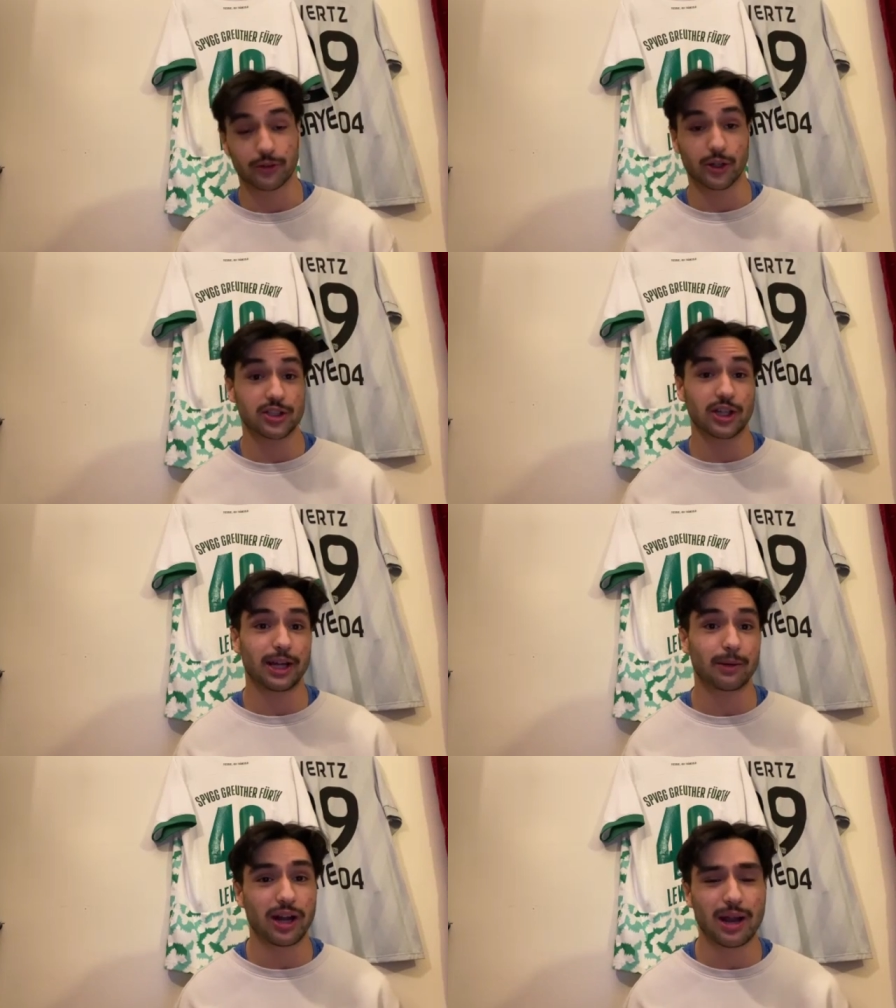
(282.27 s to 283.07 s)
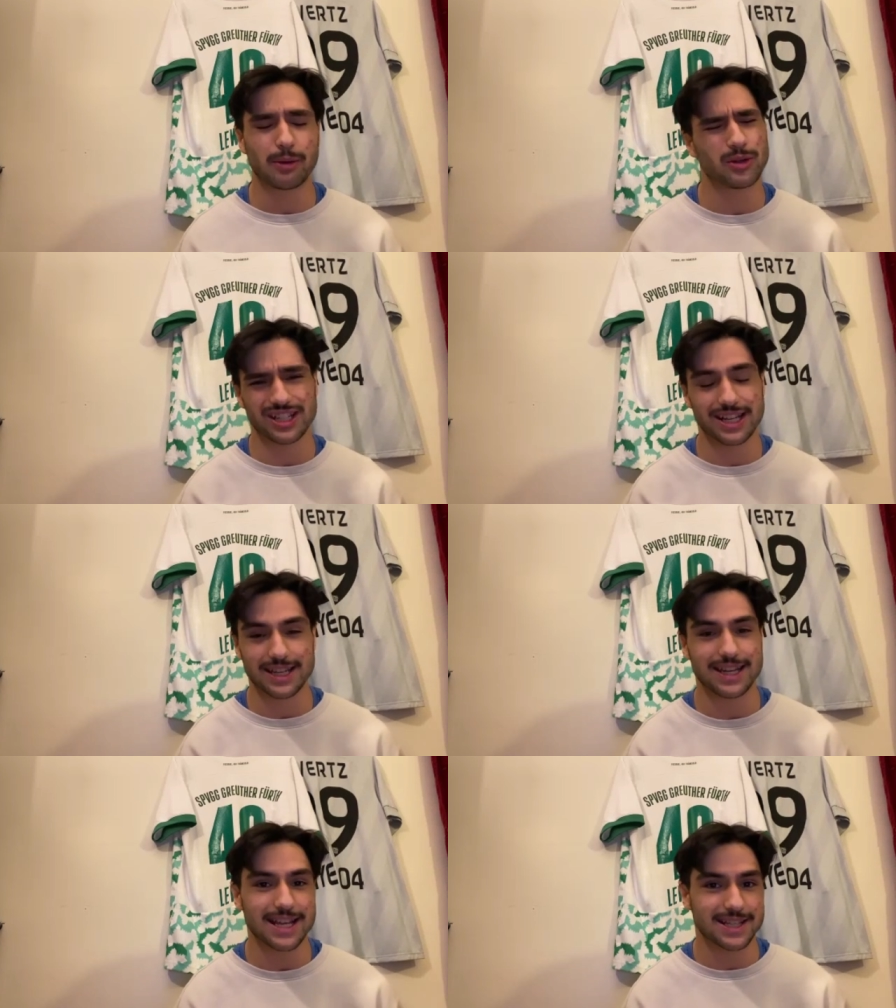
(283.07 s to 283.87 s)
We've got Sadegh Moharrami, which
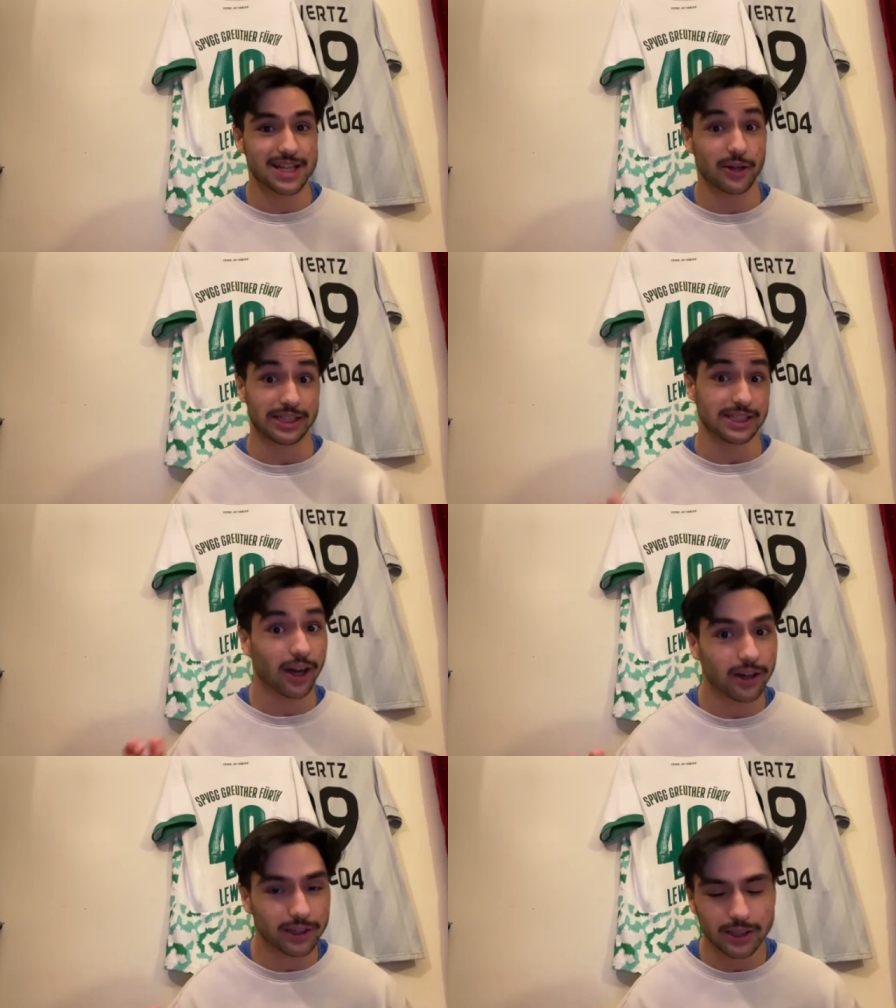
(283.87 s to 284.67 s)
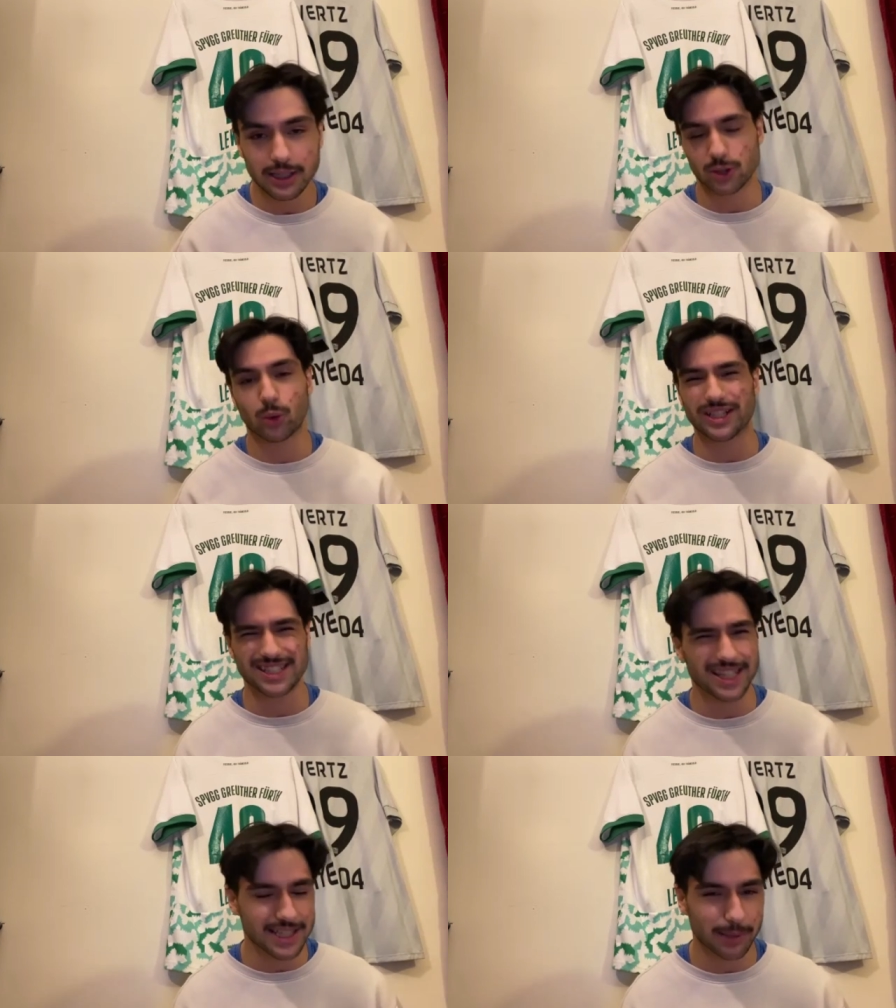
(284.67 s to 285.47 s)
isn't necessarily young. He's
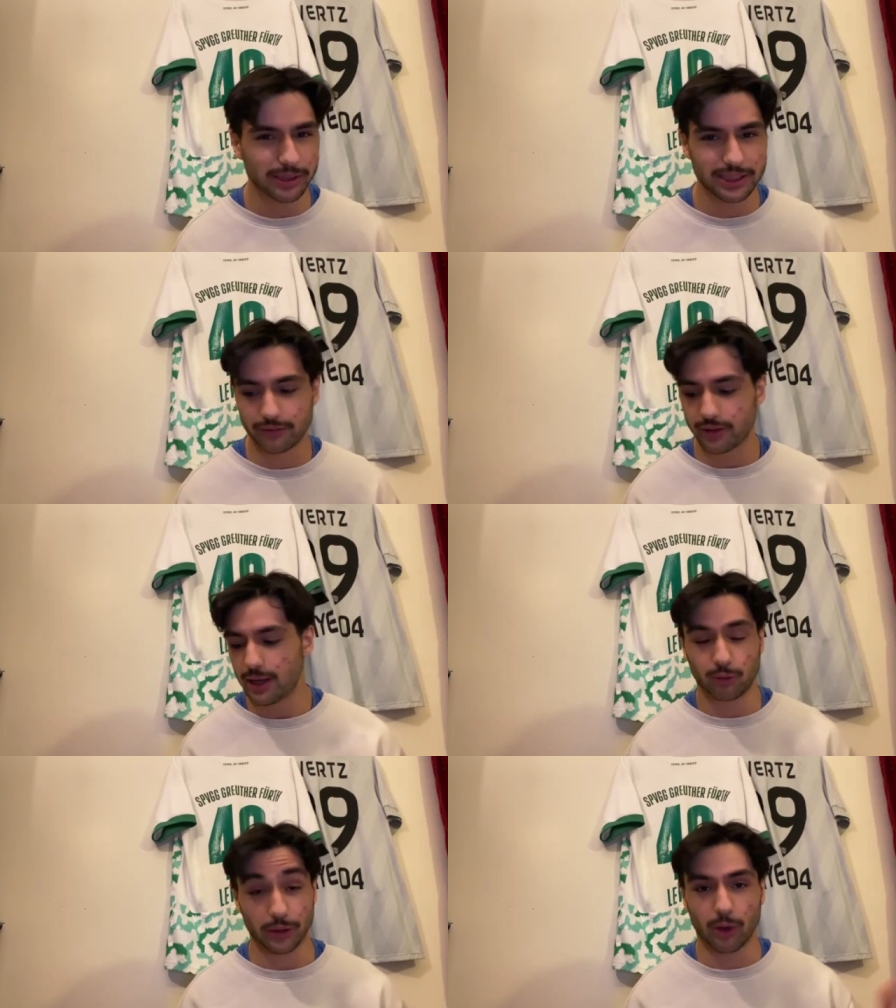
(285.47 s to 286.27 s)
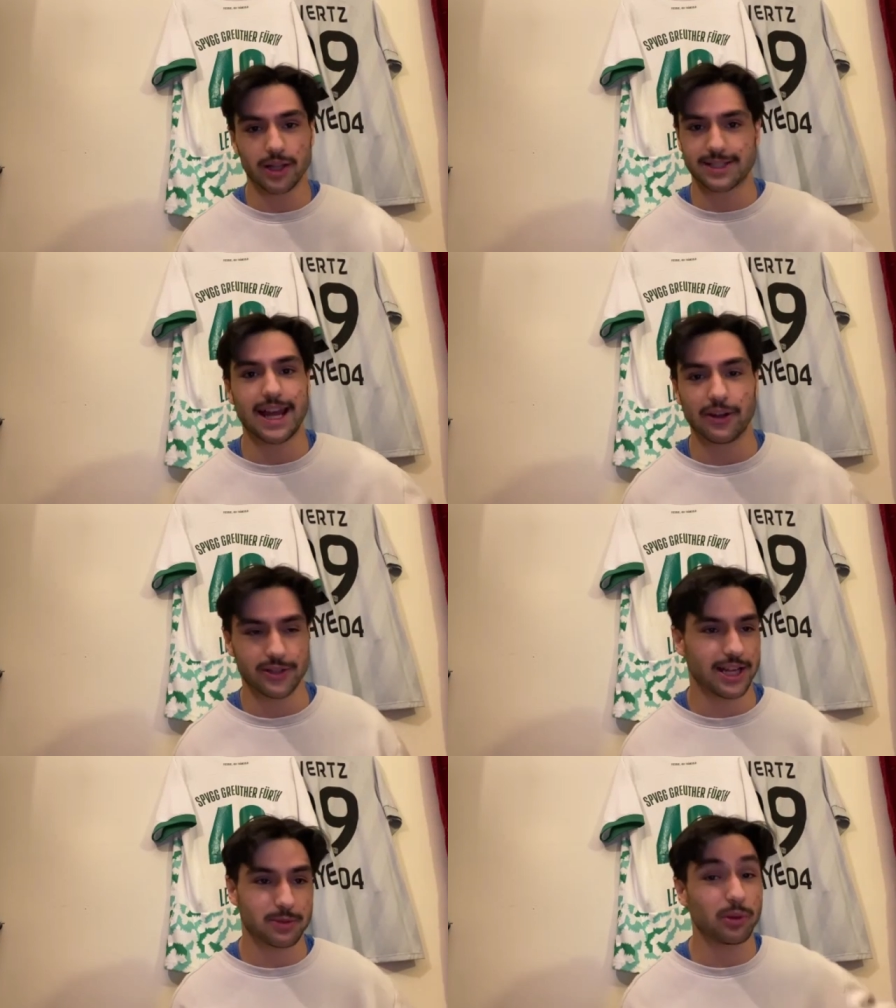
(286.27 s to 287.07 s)
26, I believe. For Iran standards,
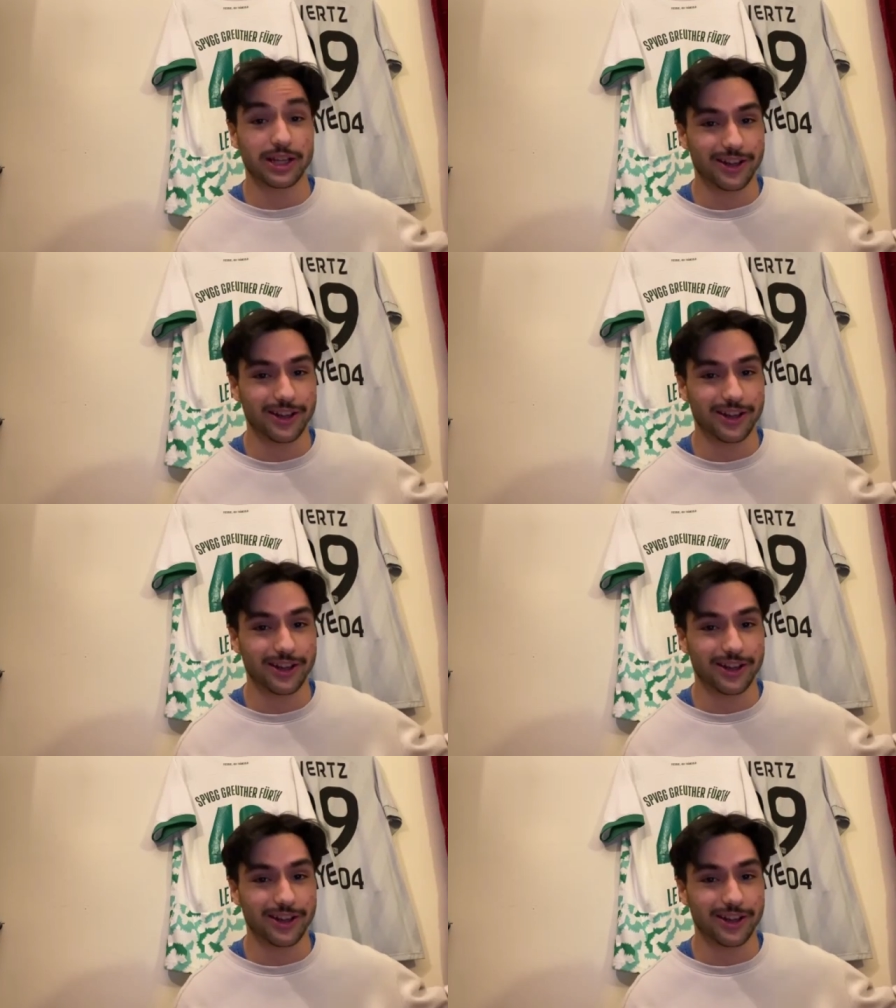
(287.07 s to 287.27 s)
that's pretty